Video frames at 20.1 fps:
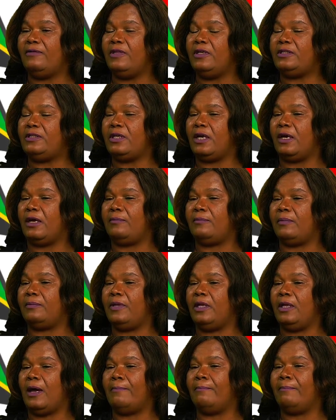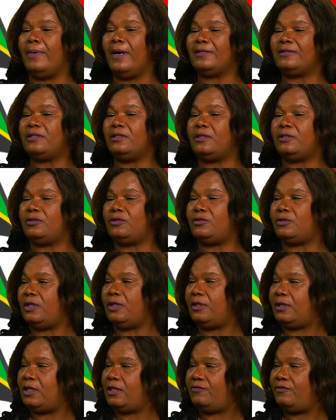At the time, the ambassador to
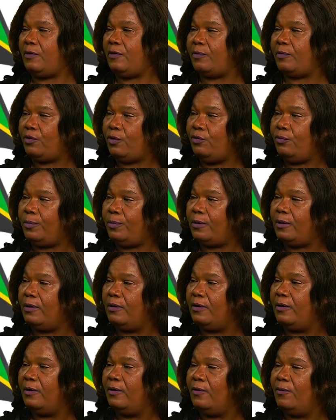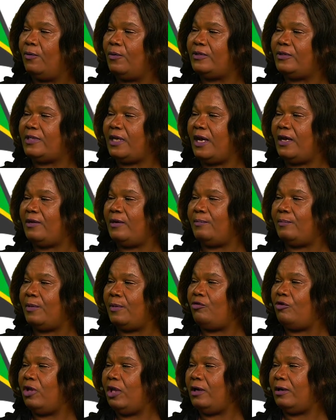St. Kitts from Cuba was Anna
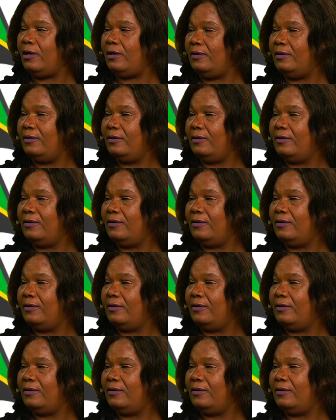Maria.